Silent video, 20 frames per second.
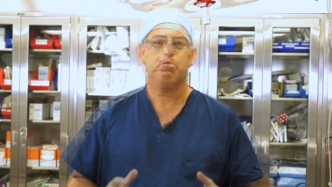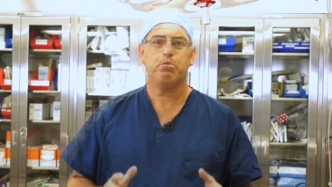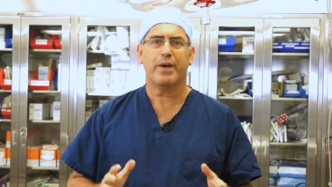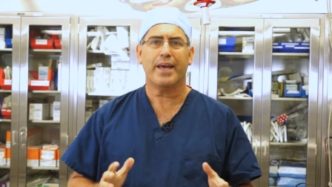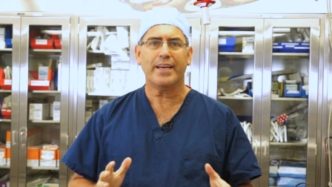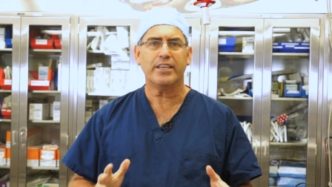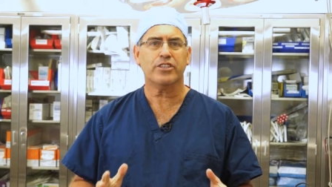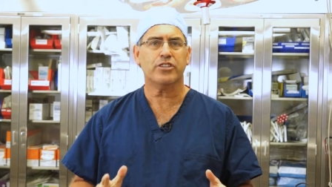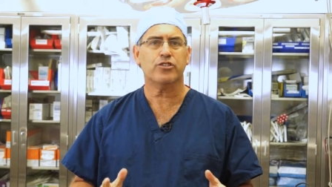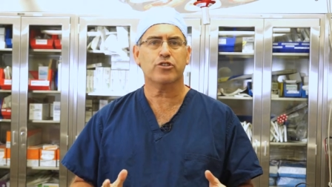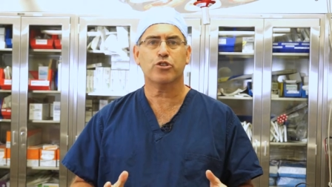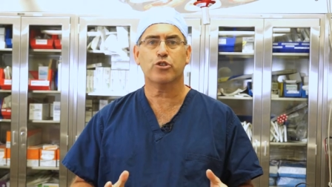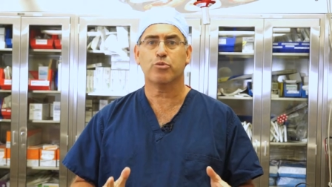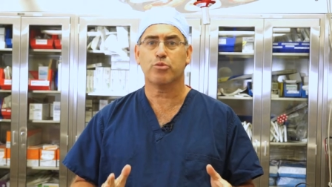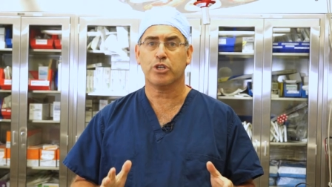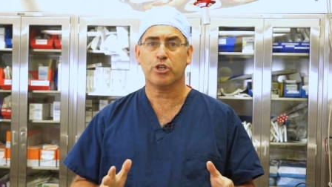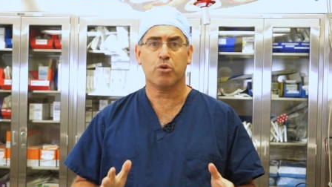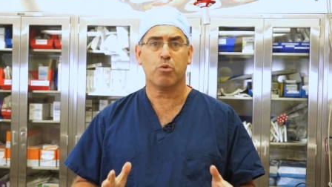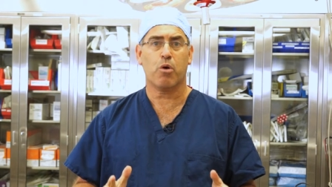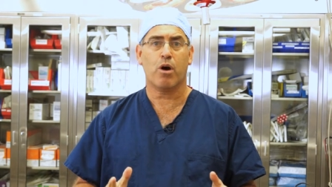Patients who
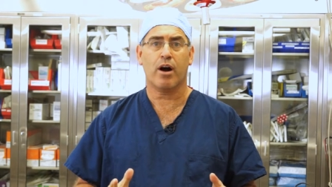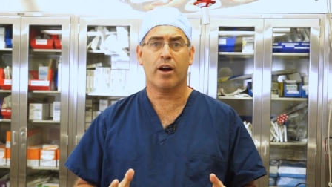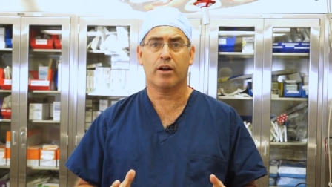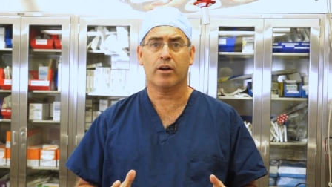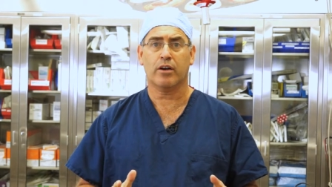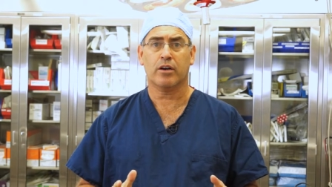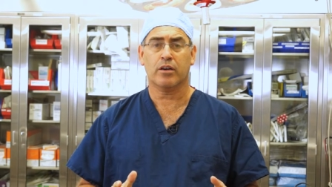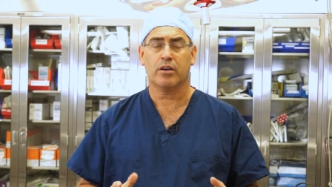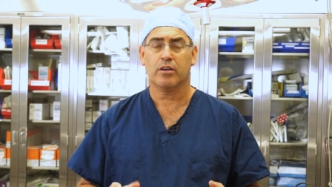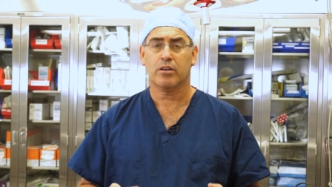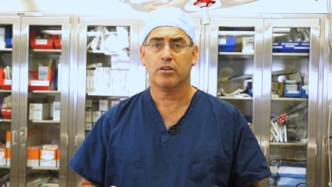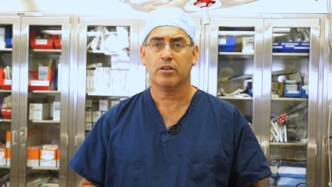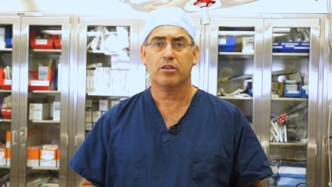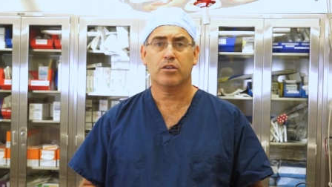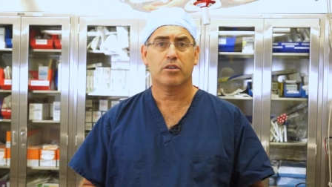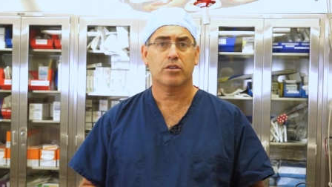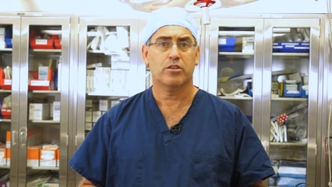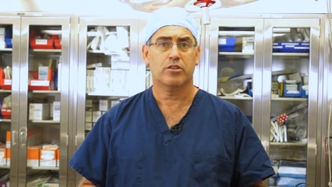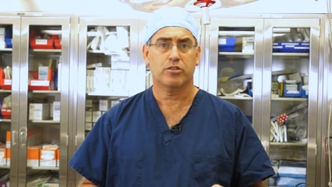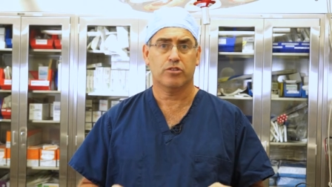require
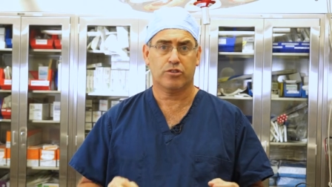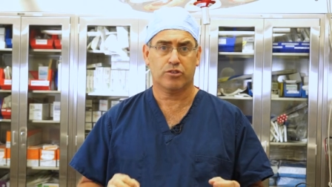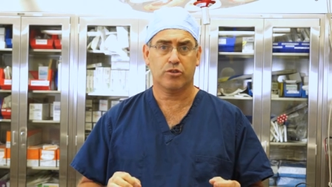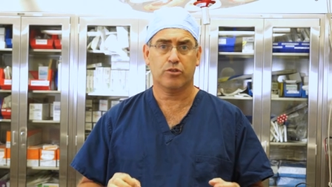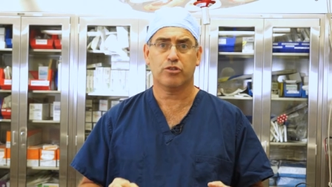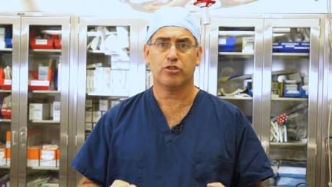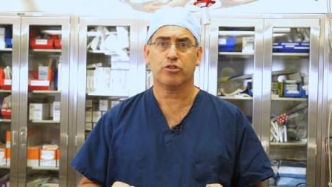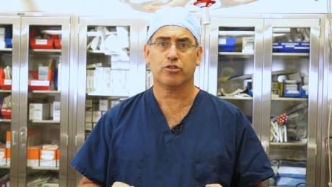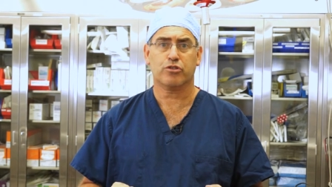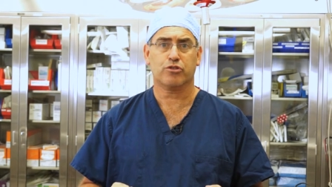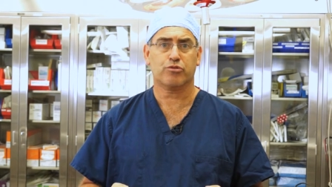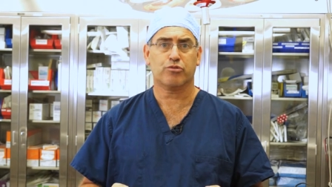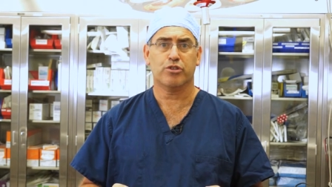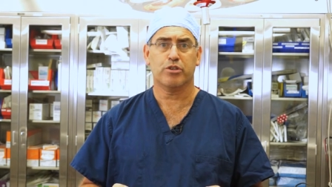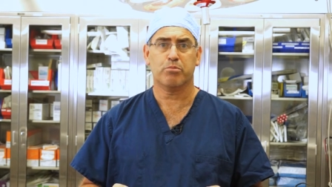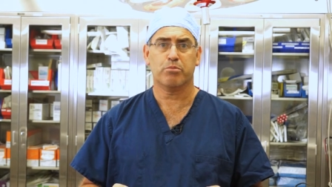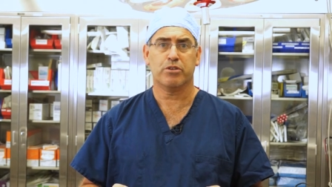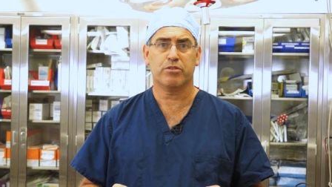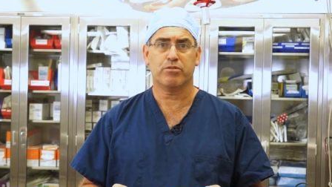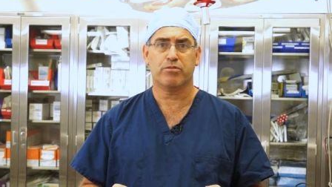surgical
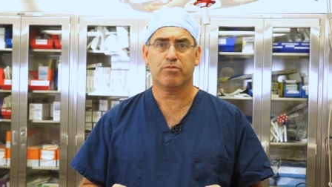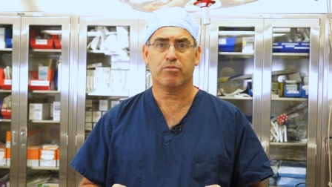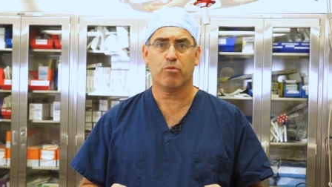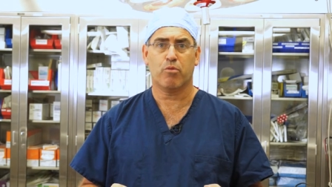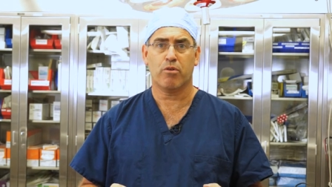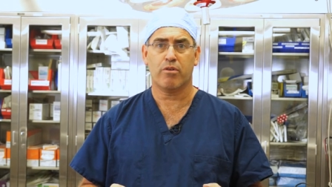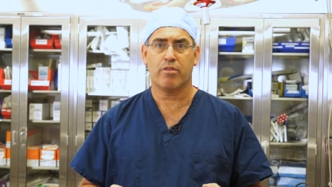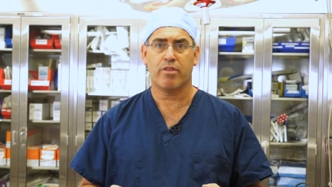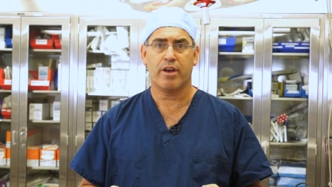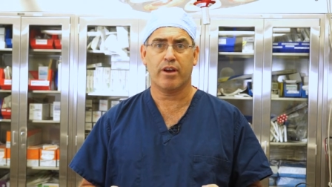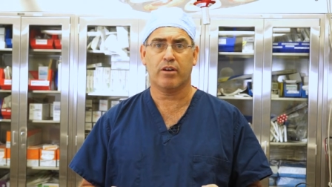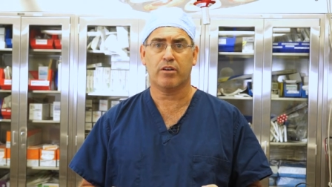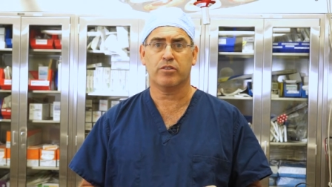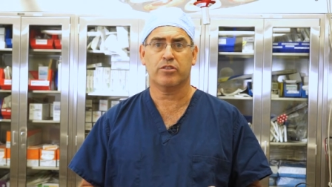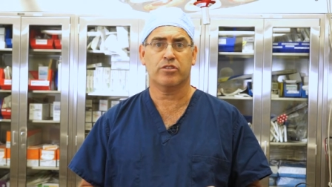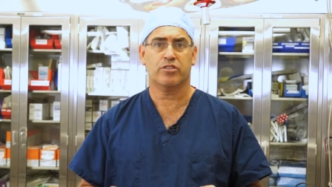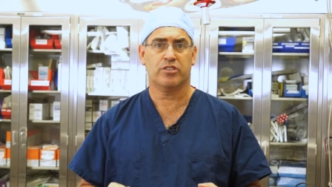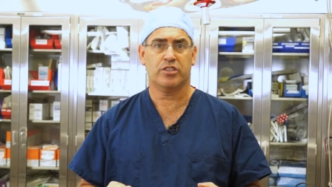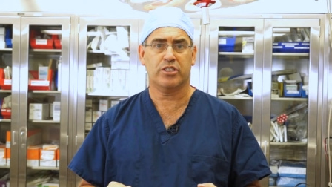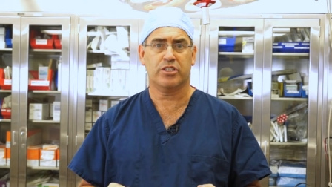treatment for their
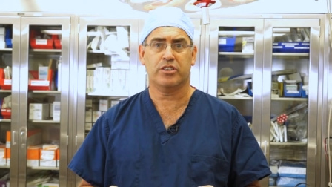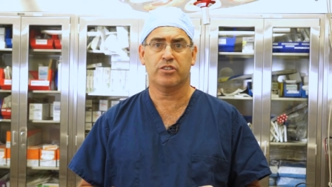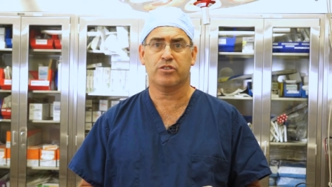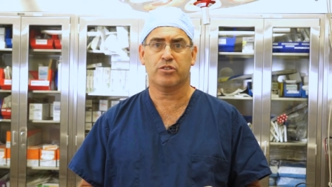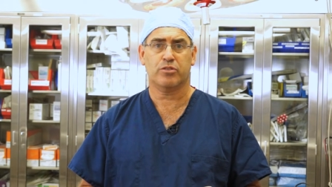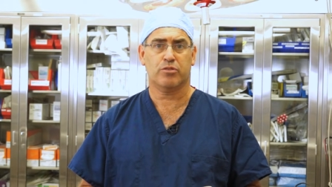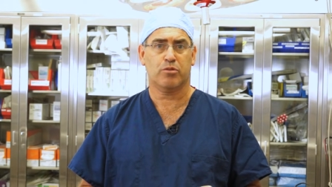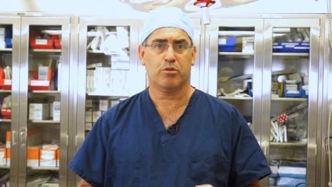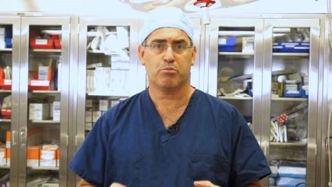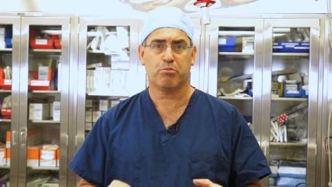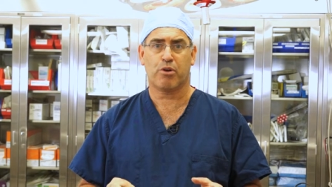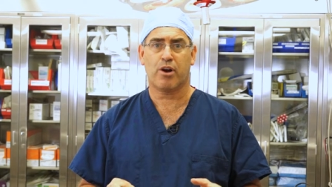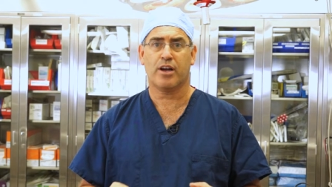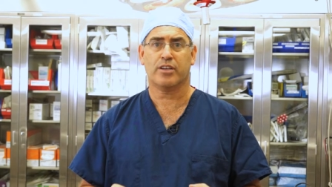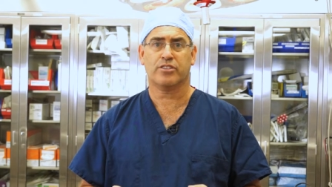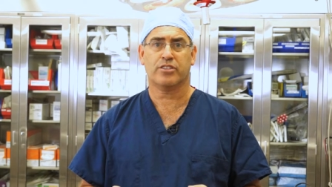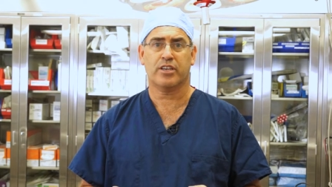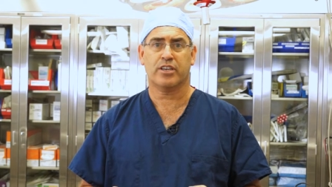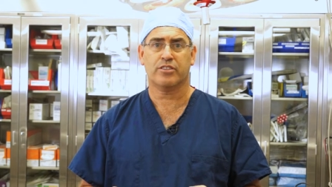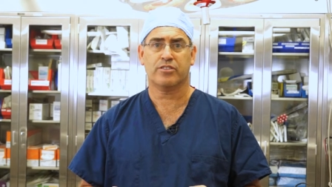disease or
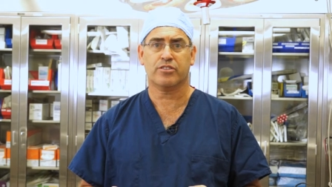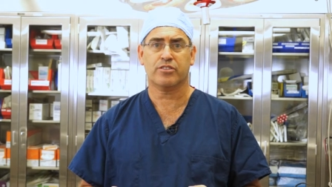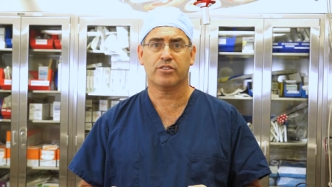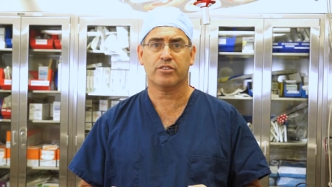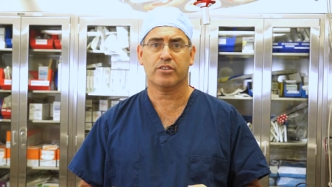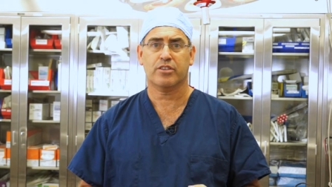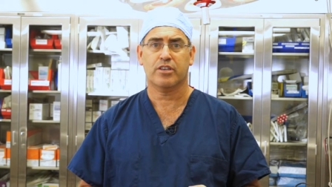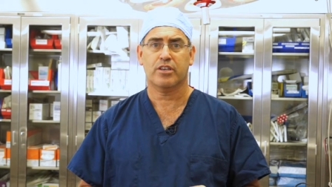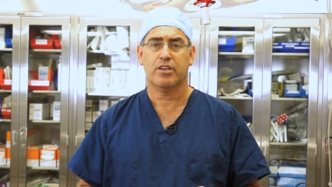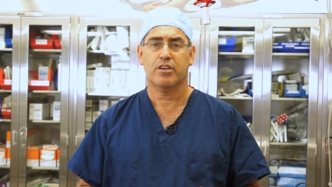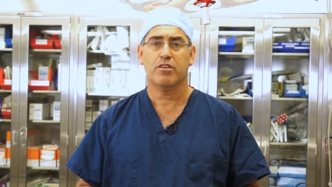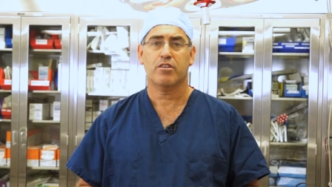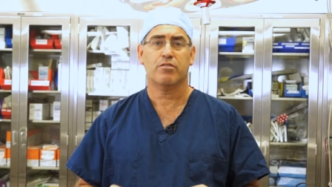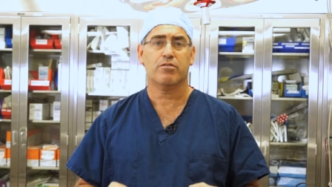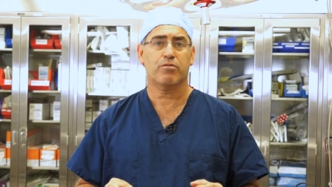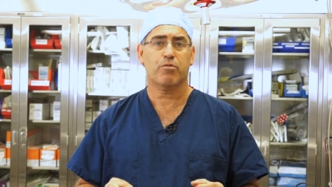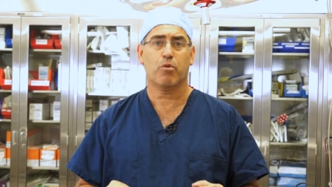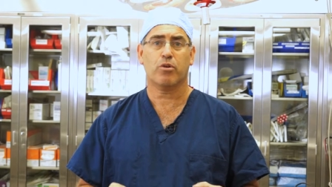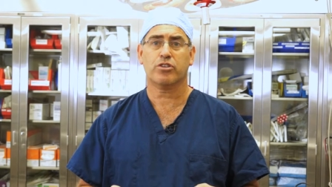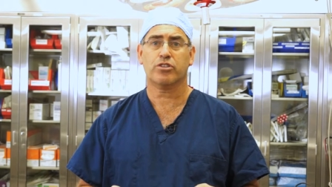process,
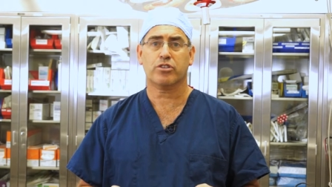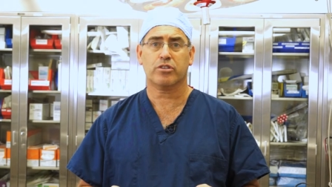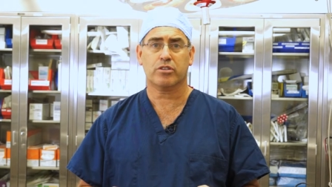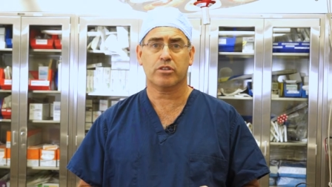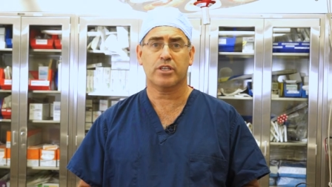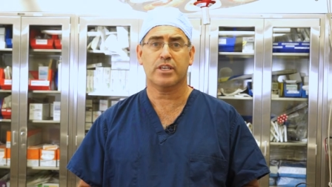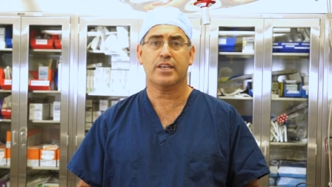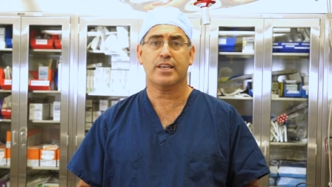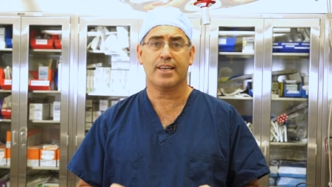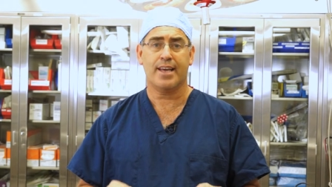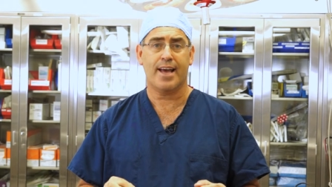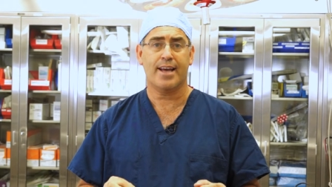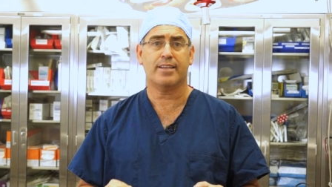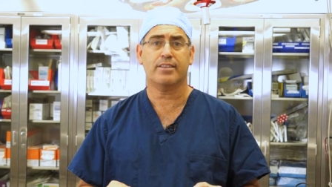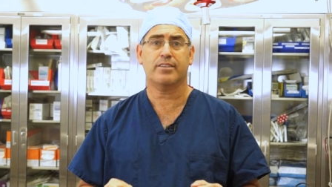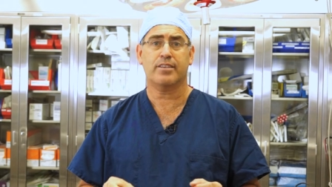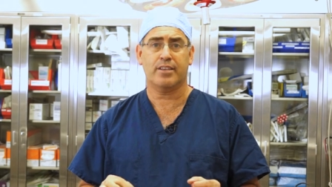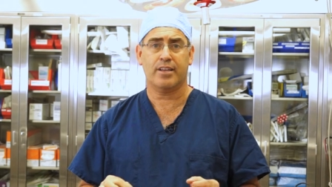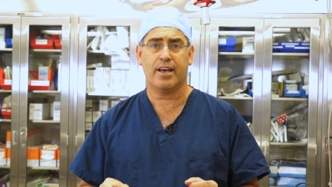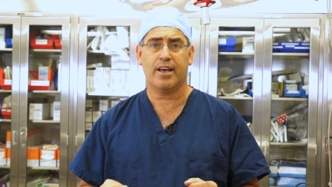fortunately,
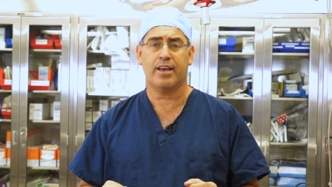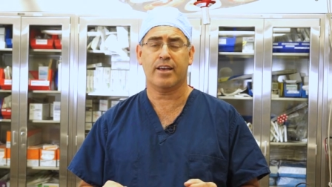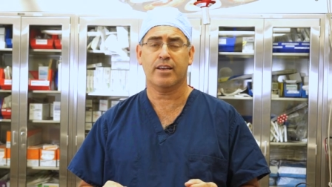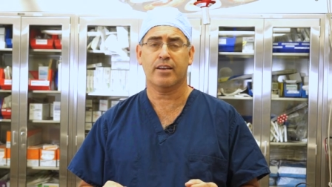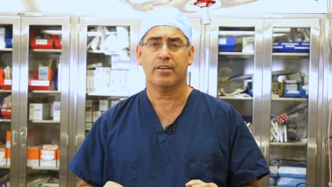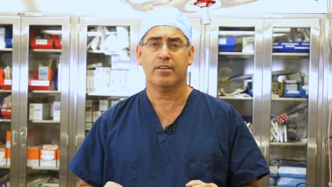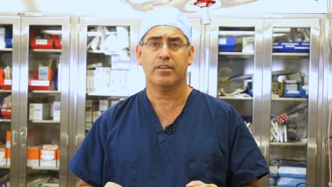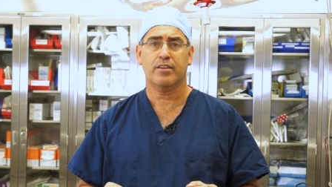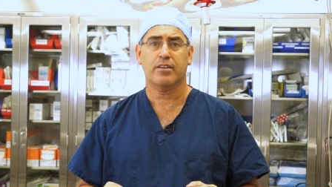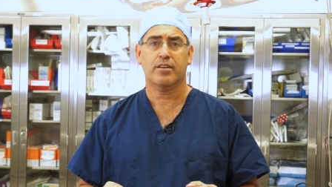can today